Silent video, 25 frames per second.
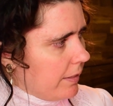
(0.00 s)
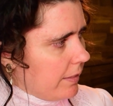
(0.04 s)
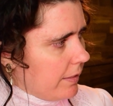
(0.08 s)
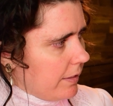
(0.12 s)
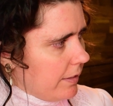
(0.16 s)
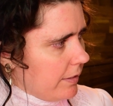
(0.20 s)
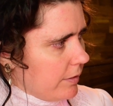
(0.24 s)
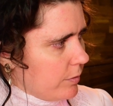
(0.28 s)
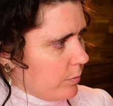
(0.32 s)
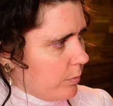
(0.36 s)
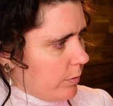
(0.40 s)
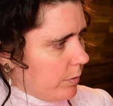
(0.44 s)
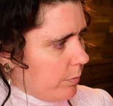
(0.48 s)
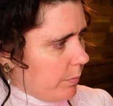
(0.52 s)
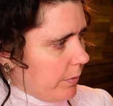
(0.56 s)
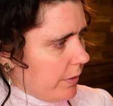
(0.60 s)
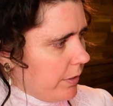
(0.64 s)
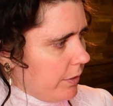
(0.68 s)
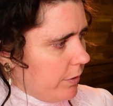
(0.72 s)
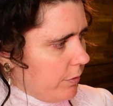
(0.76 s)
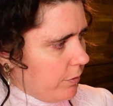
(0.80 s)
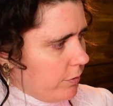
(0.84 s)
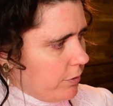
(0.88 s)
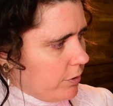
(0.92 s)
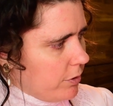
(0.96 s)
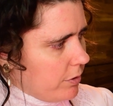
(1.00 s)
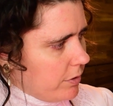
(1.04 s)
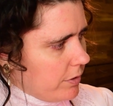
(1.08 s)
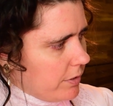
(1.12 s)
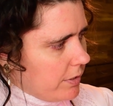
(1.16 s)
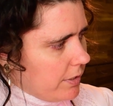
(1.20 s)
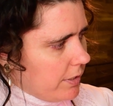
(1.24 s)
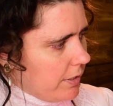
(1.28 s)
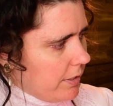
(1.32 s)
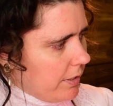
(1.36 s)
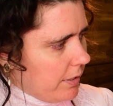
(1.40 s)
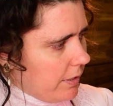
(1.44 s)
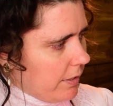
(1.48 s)
this would be New
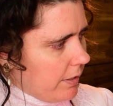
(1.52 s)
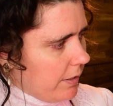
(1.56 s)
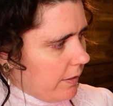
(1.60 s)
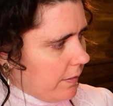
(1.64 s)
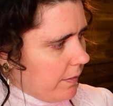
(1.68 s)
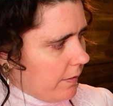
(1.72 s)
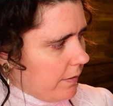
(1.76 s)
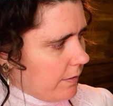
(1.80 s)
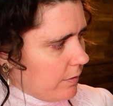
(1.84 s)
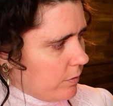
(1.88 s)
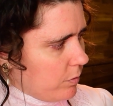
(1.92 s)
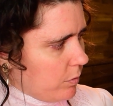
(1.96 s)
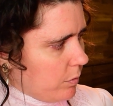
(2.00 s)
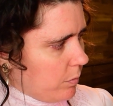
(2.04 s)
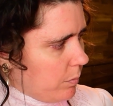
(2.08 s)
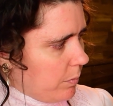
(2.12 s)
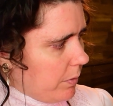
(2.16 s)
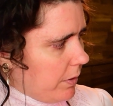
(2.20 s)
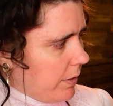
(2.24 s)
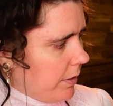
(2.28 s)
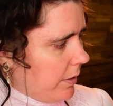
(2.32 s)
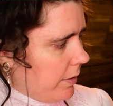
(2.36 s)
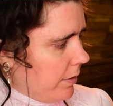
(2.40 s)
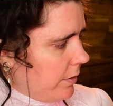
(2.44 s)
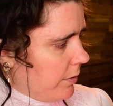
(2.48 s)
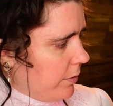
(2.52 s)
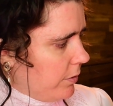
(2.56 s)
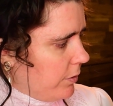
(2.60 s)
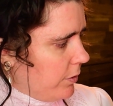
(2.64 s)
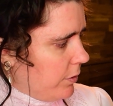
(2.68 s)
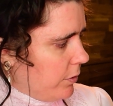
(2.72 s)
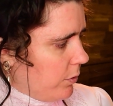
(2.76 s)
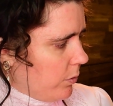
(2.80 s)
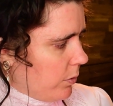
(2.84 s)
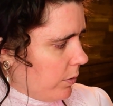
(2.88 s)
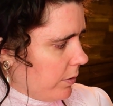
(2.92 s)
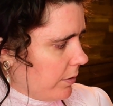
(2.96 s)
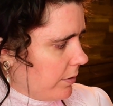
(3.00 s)
Jersey, and this would be New
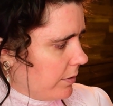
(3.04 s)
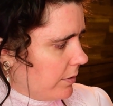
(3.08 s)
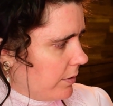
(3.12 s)
York.